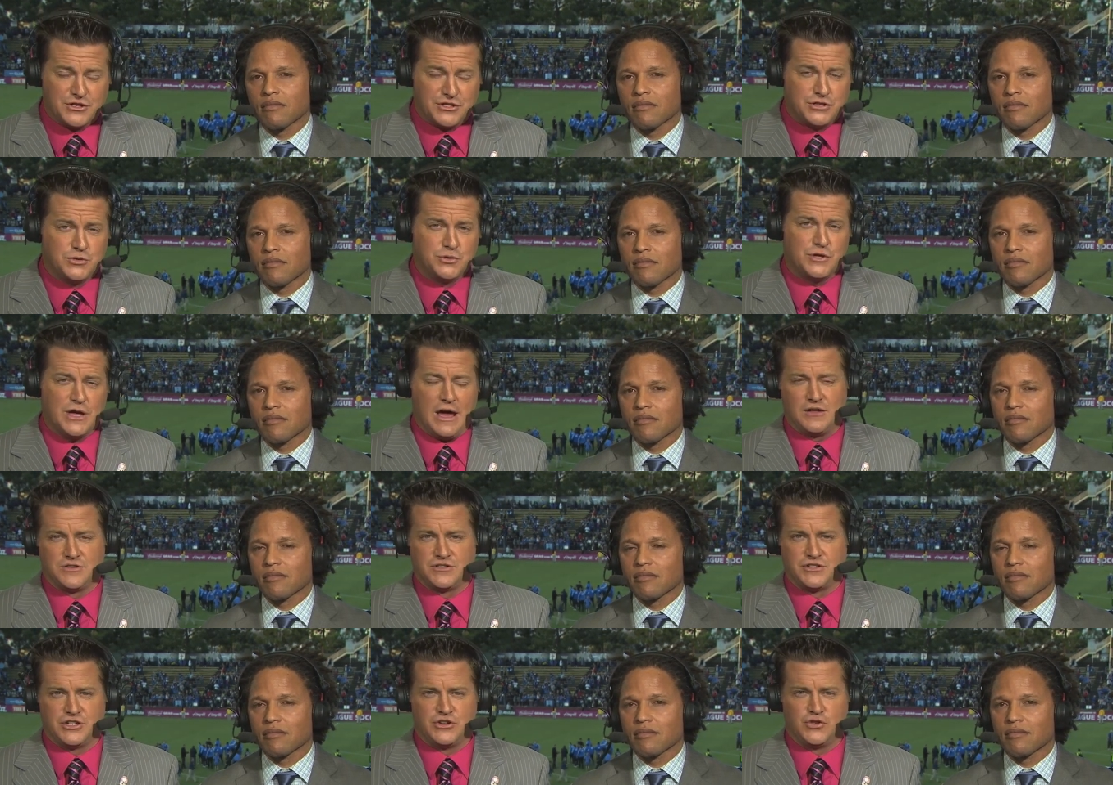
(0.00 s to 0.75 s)
Speaker 1: the
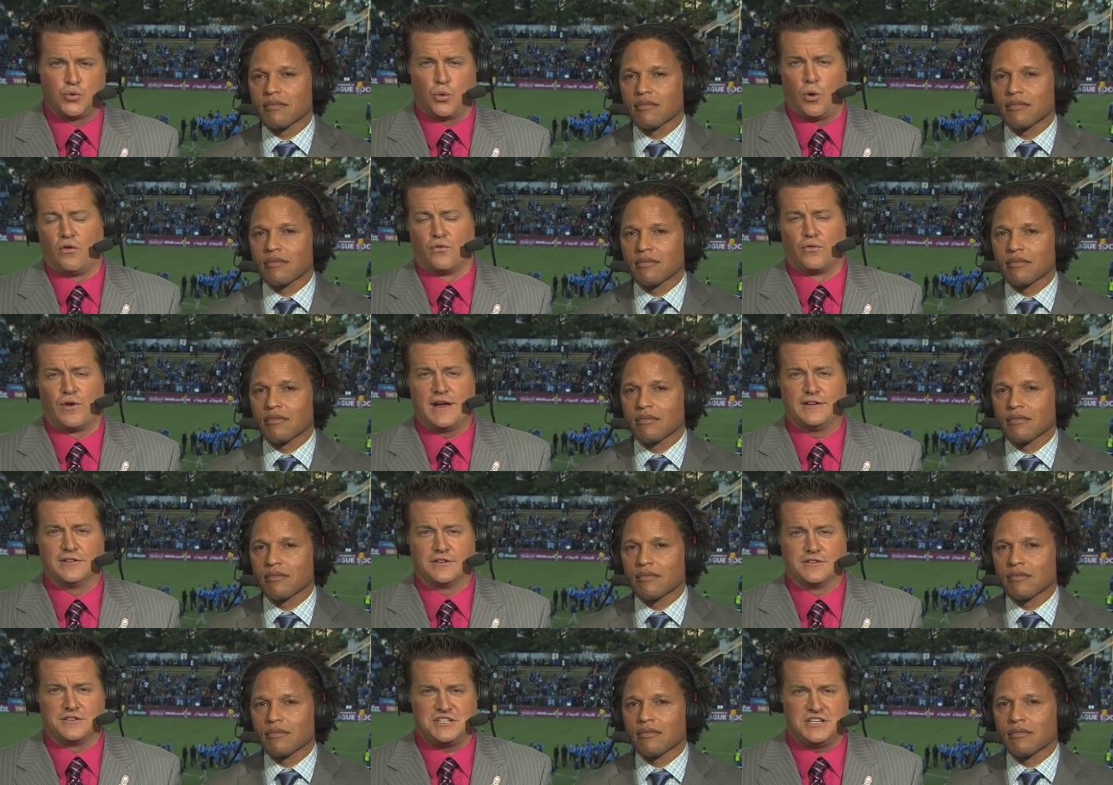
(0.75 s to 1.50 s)
2012
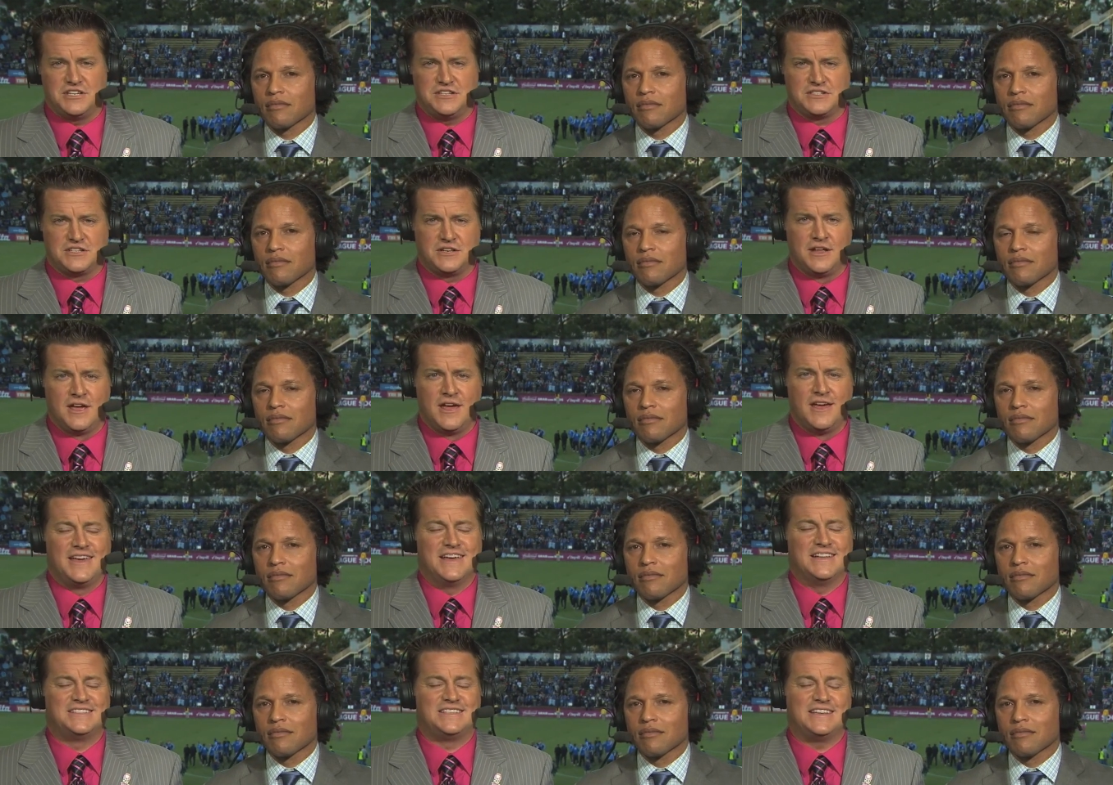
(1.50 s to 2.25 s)
regular season.
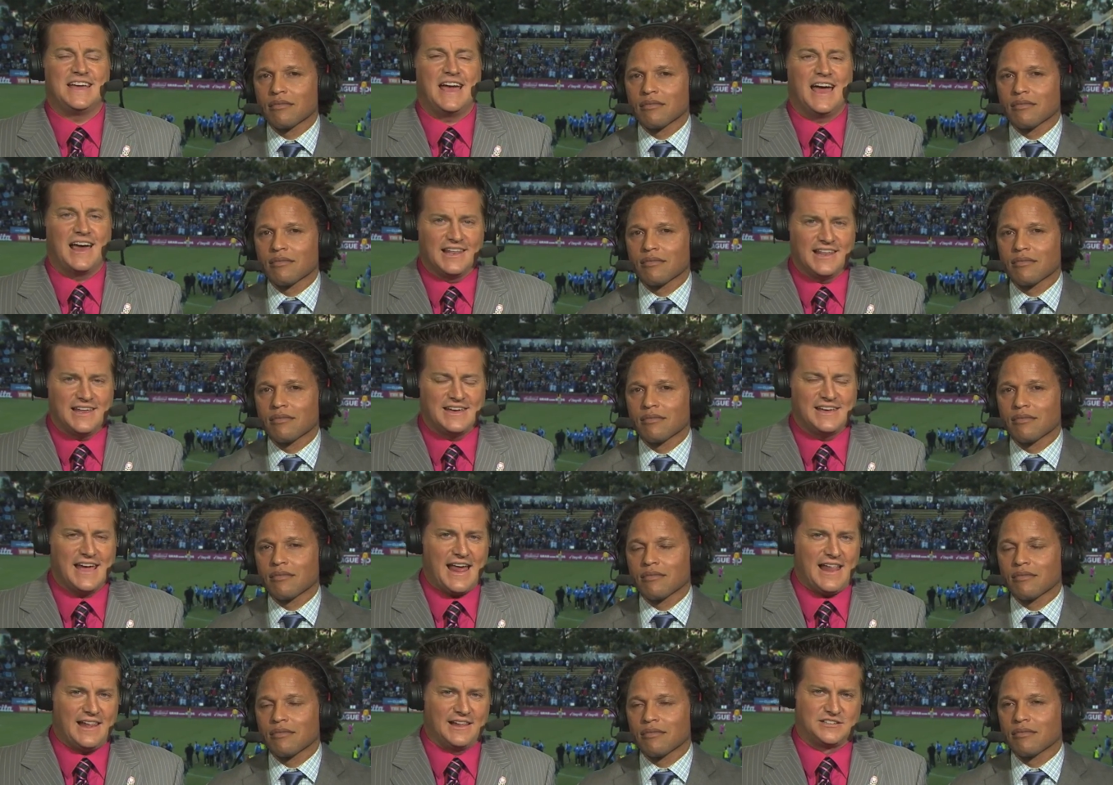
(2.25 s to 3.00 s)
It's the LA
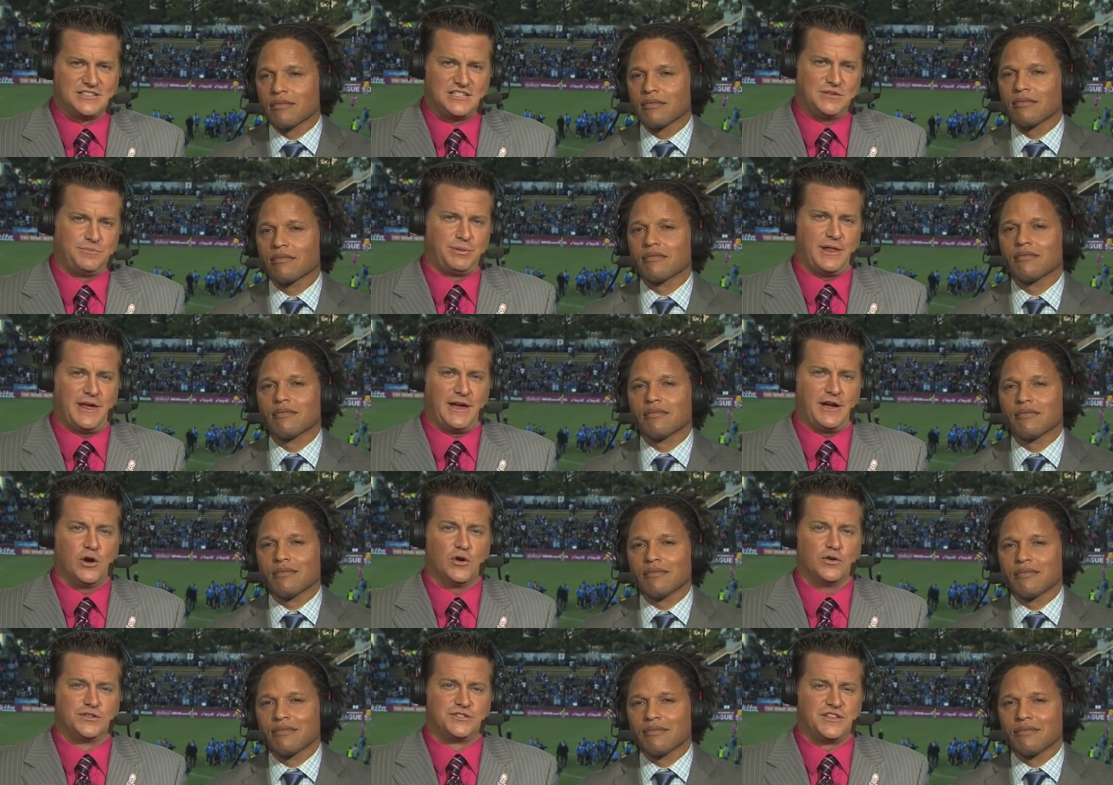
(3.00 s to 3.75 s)
Galaxy playing
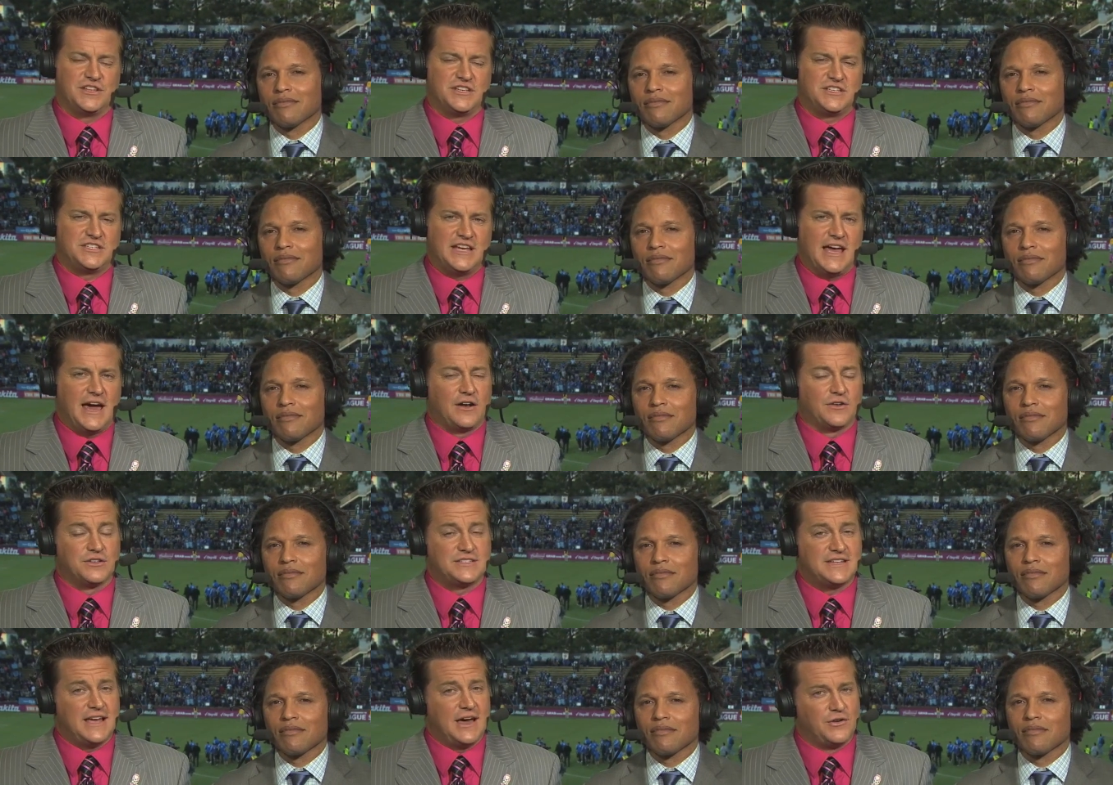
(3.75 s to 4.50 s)
host to the
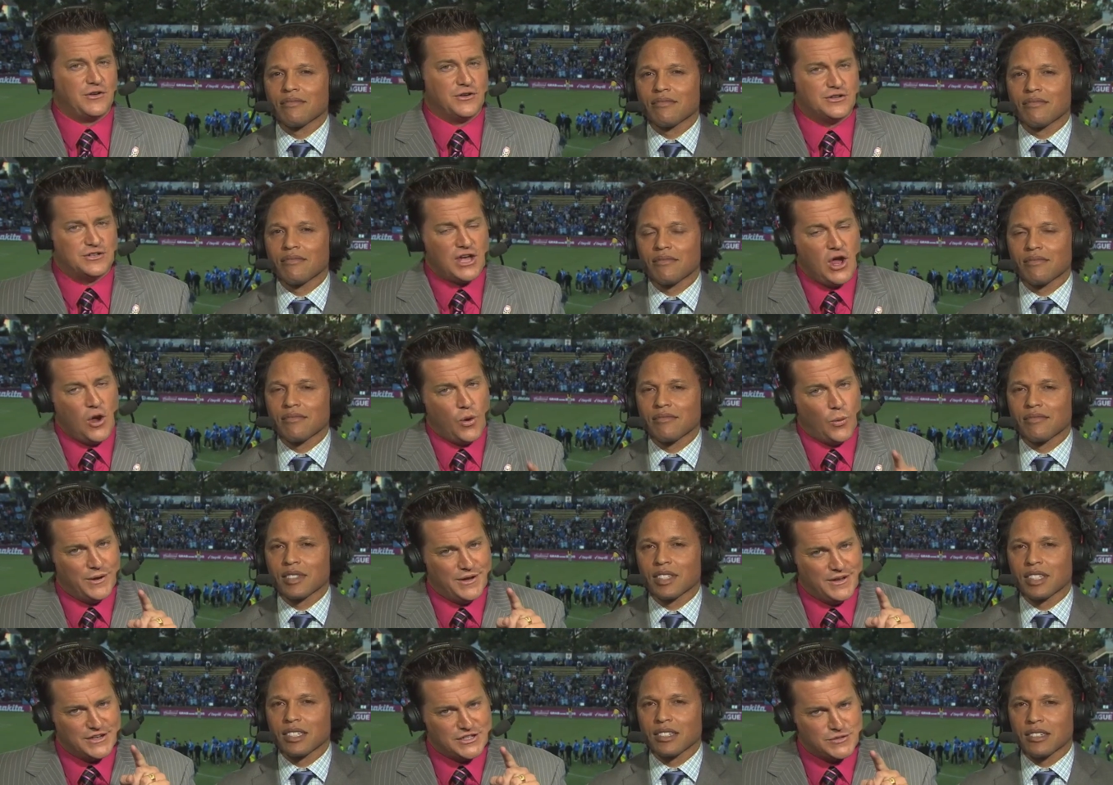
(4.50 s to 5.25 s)
Seattle Sounders.
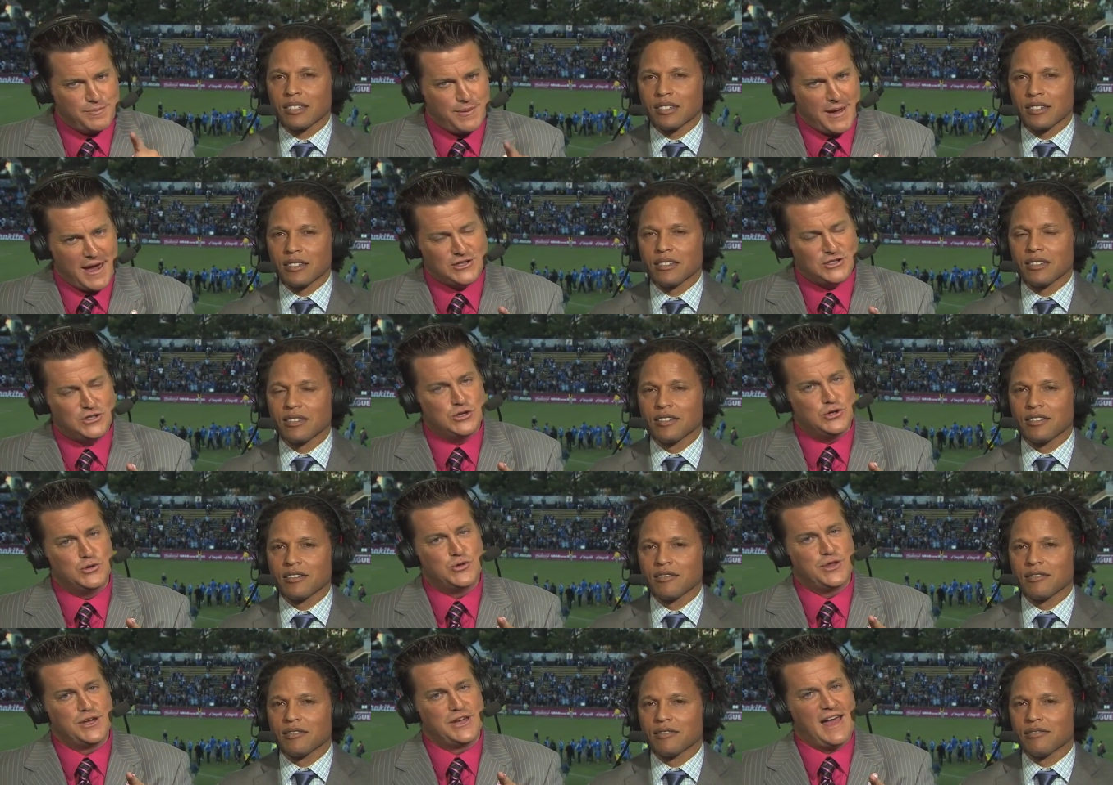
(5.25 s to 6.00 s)
We expect
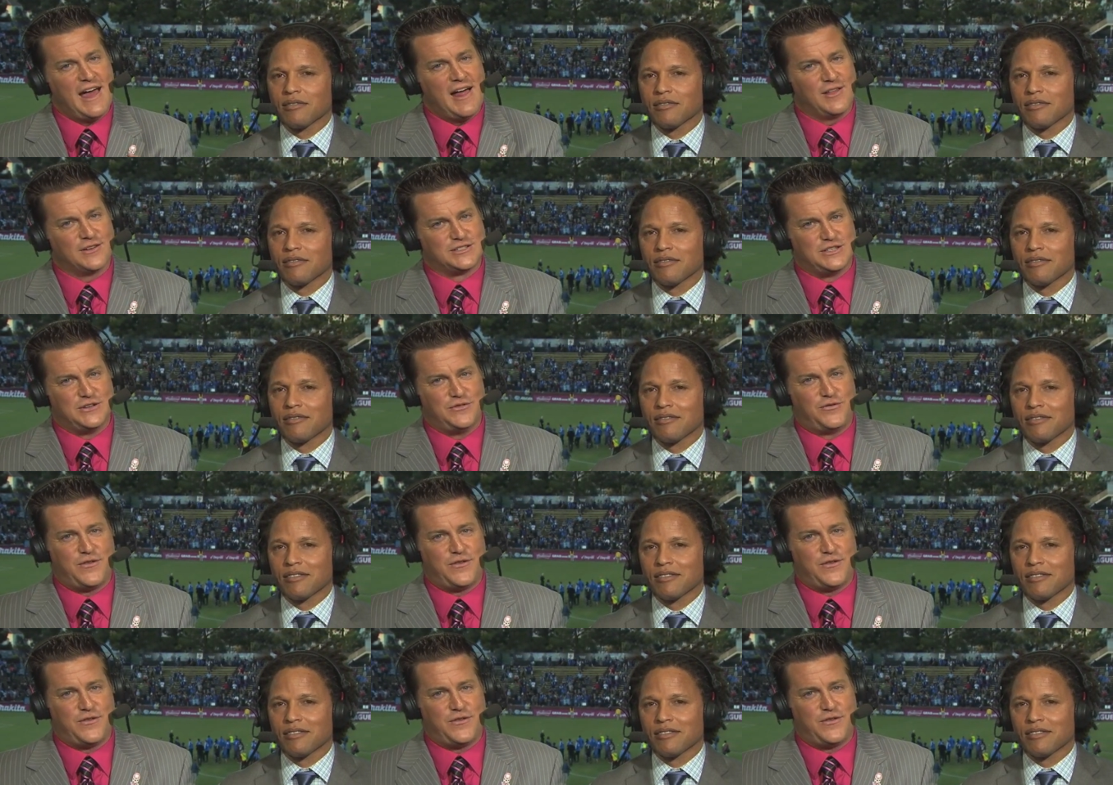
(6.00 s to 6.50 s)
you, the Galaxy